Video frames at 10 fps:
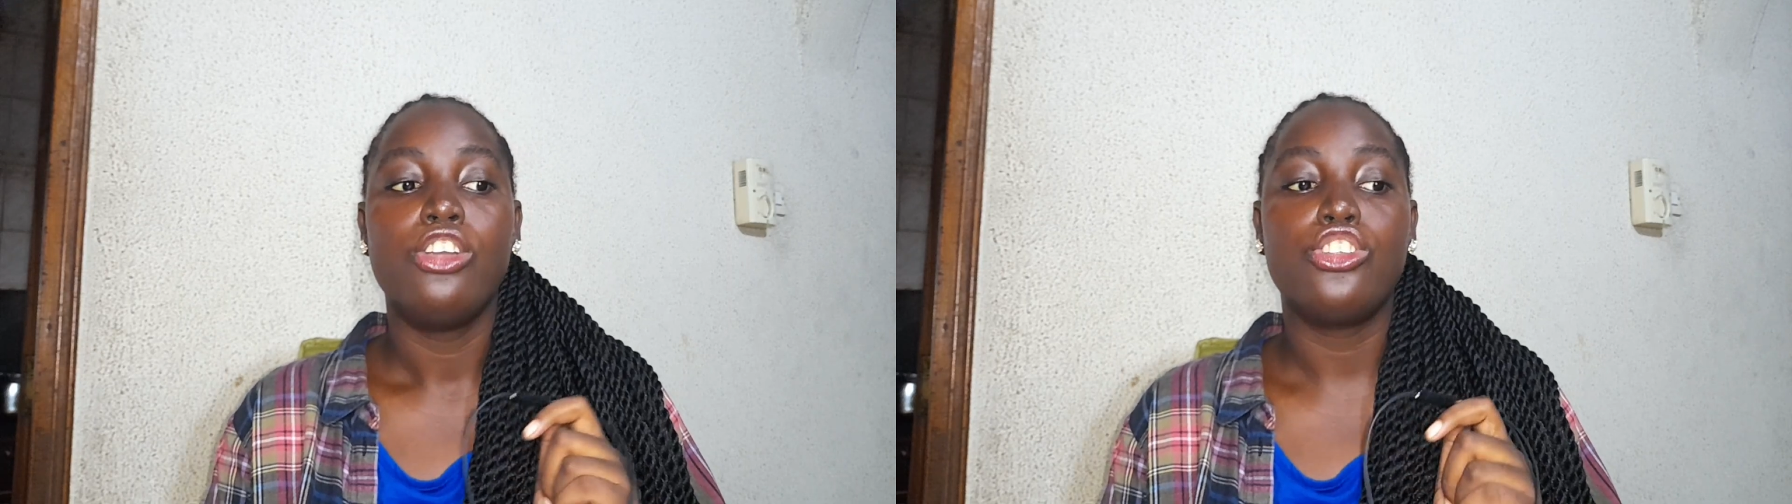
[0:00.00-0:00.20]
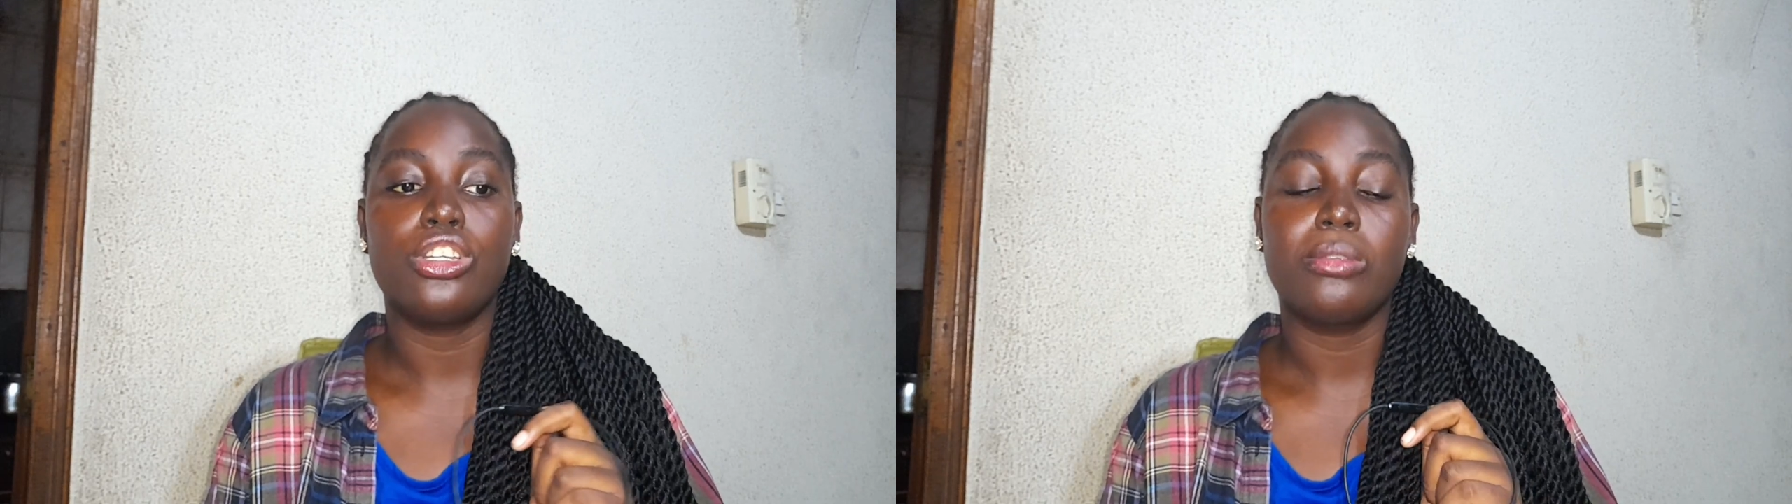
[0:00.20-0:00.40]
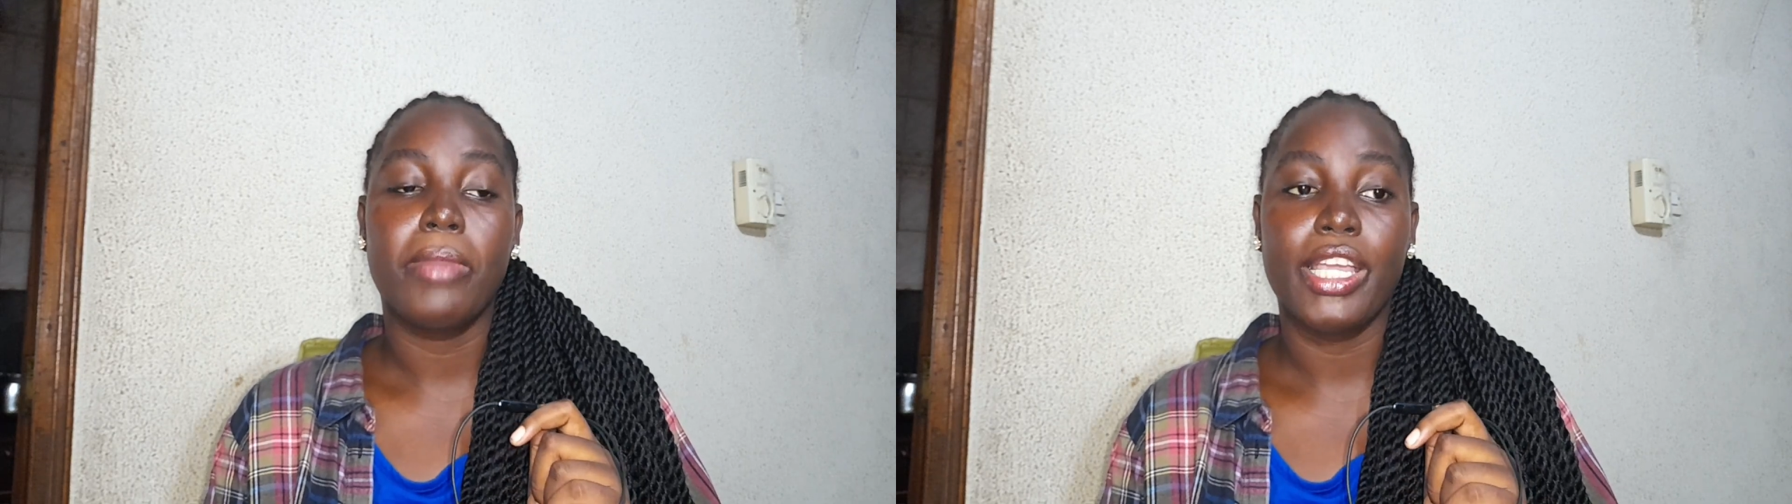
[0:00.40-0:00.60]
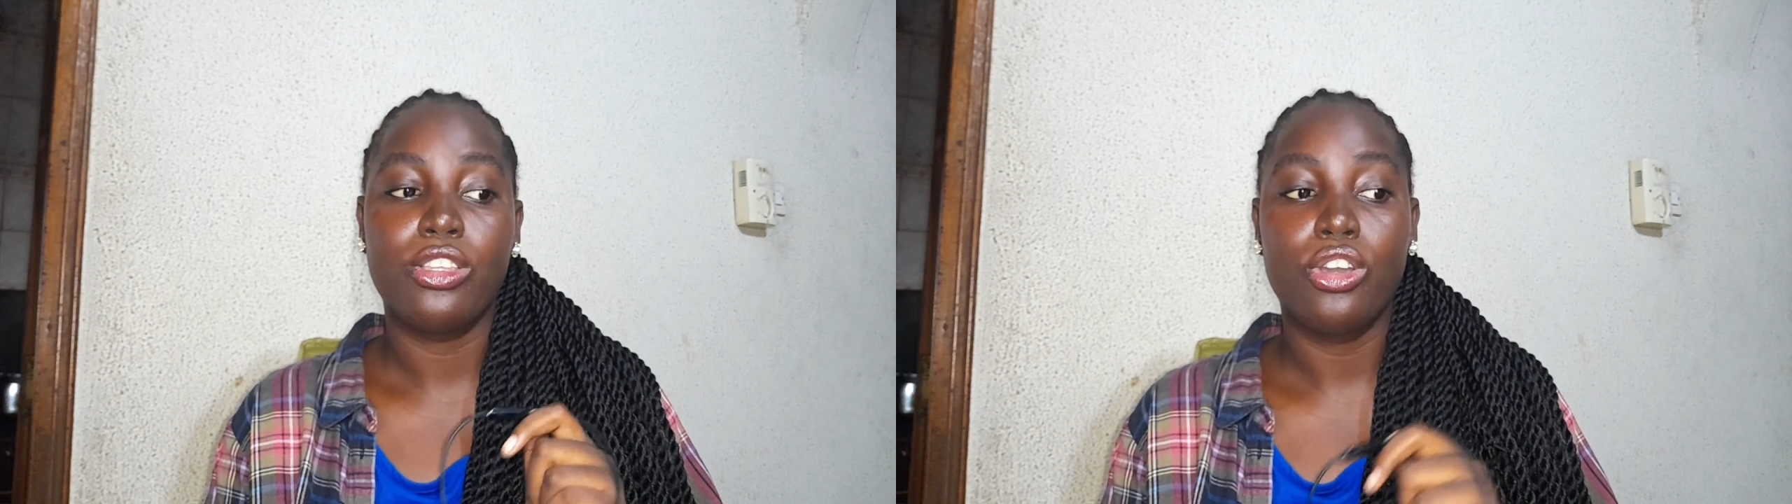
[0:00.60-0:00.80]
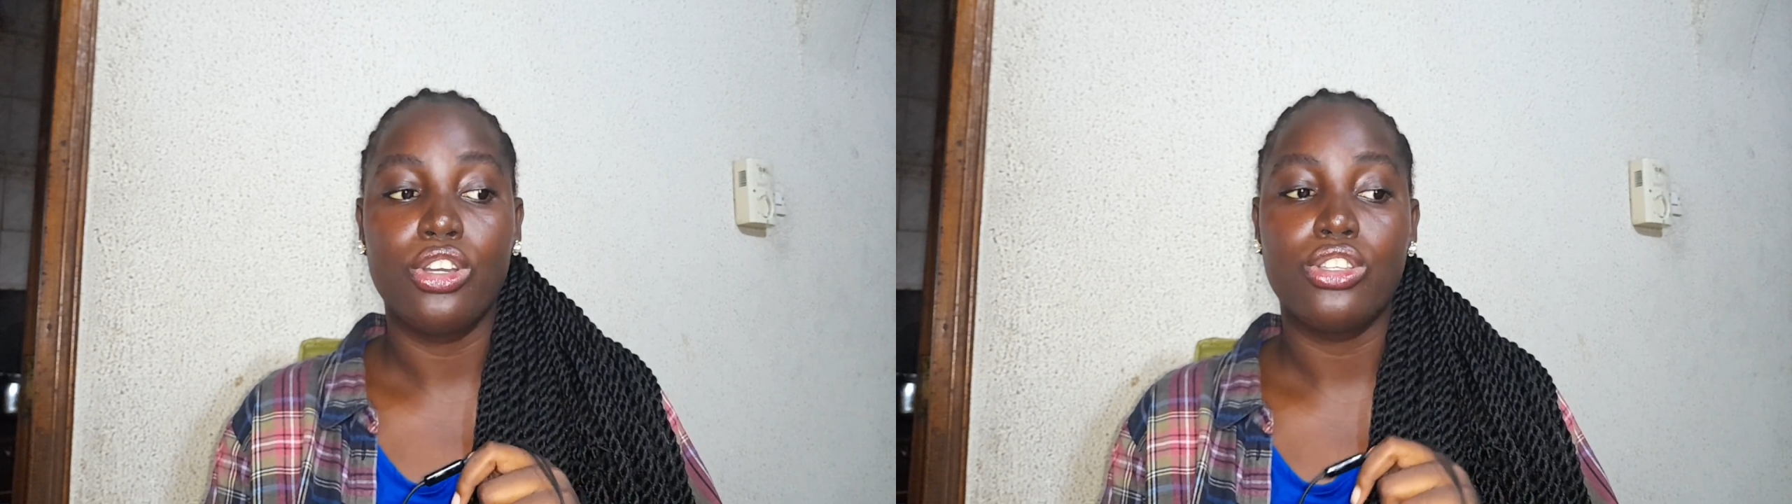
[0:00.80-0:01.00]
just my
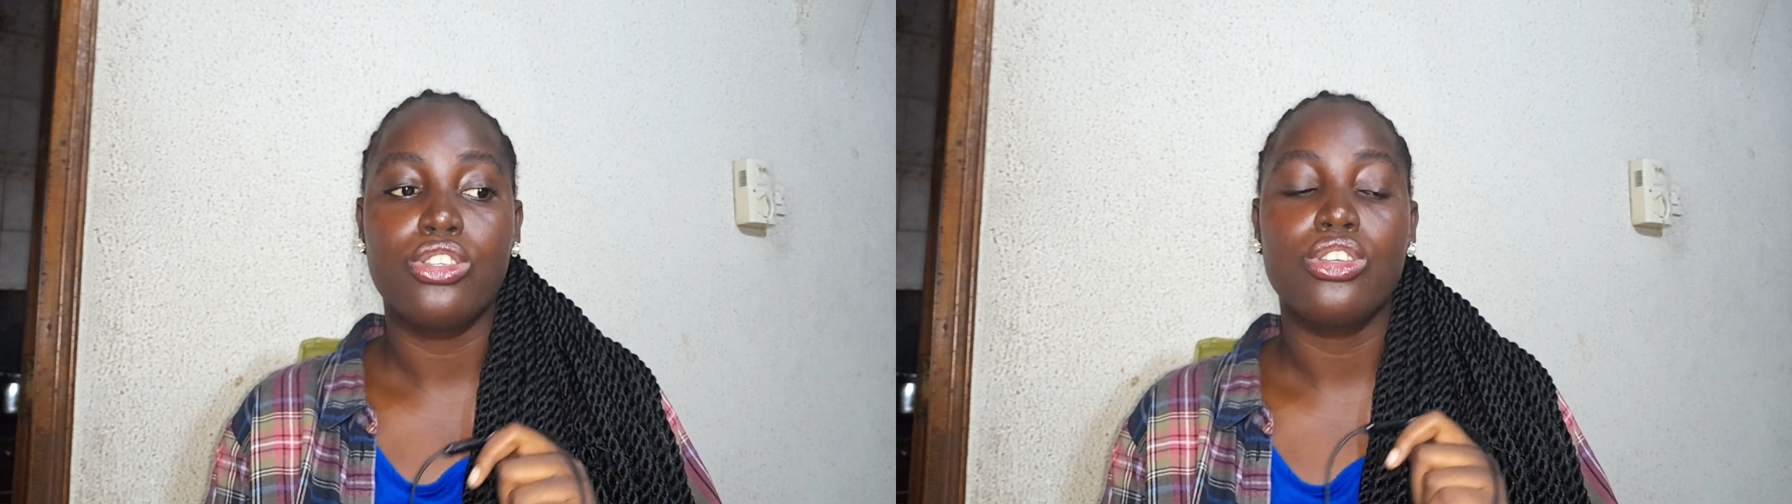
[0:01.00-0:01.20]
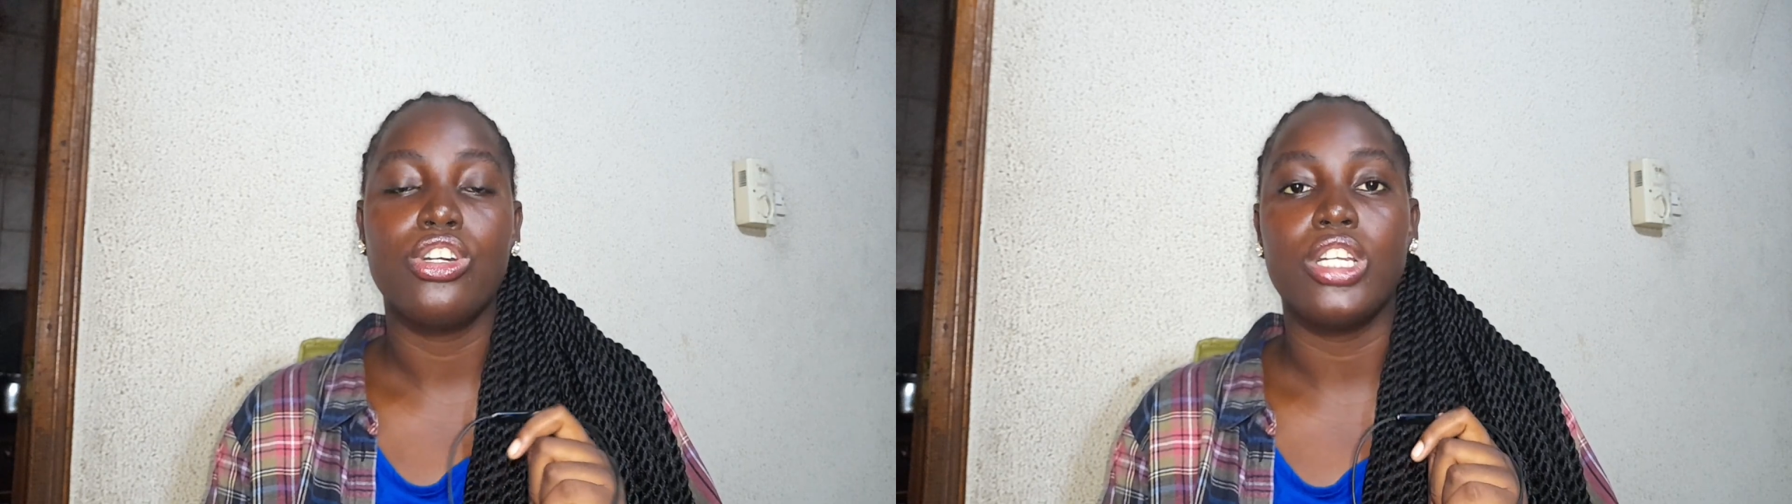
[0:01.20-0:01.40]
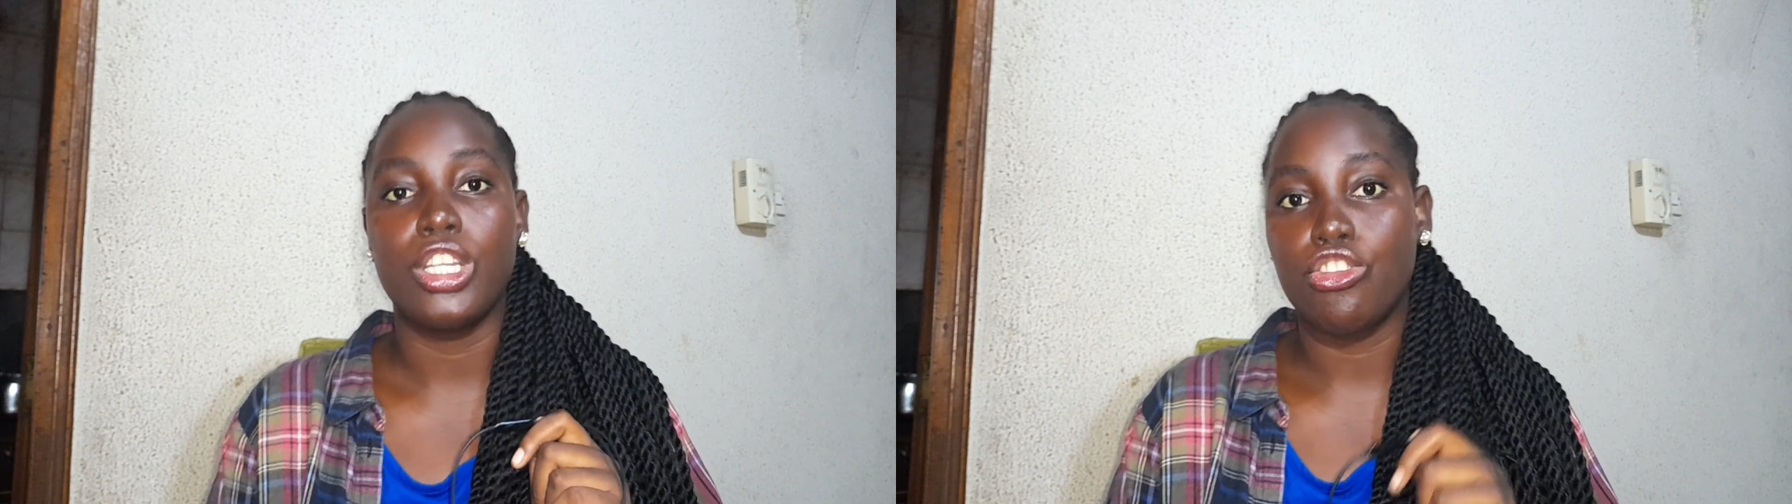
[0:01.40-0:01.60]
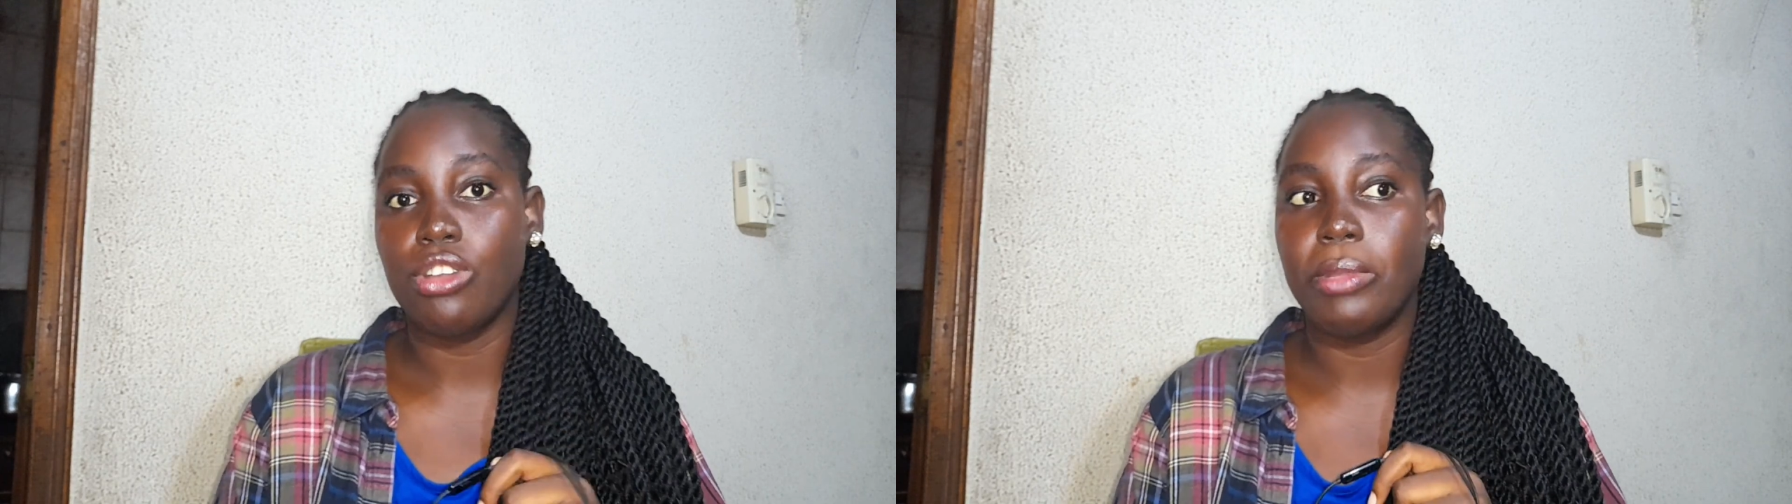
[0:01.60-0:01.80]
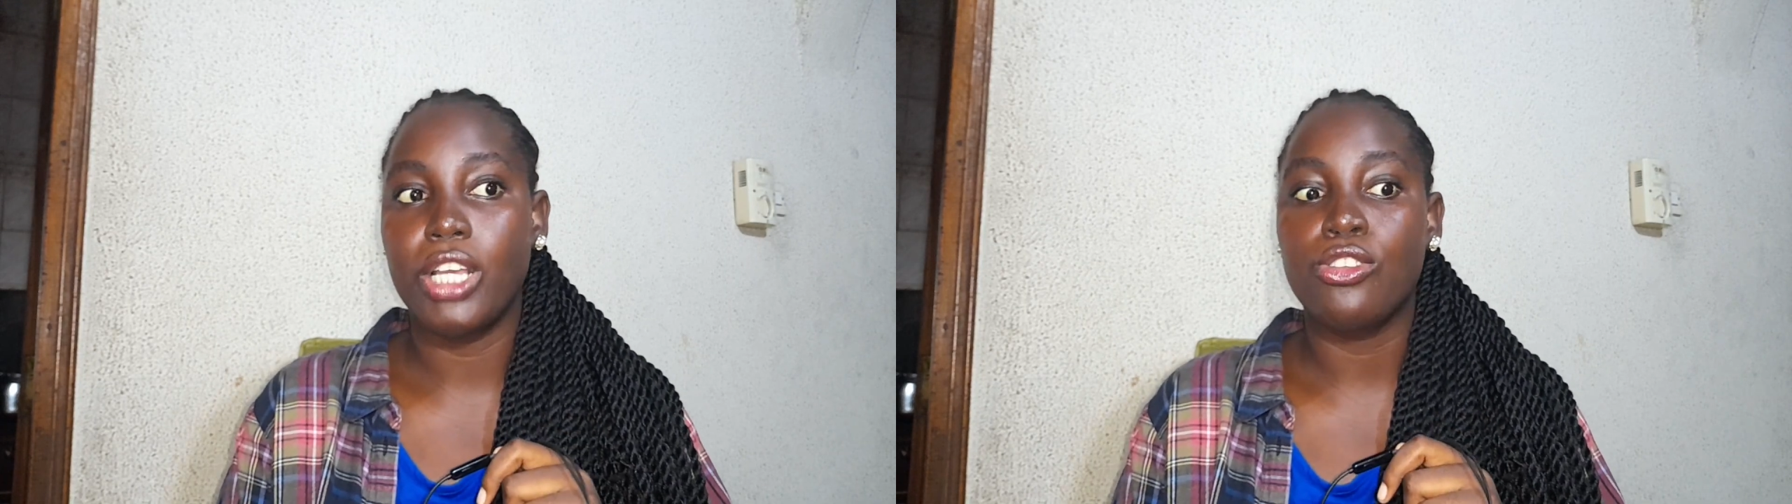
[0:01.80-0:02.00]
thoughts on this drama.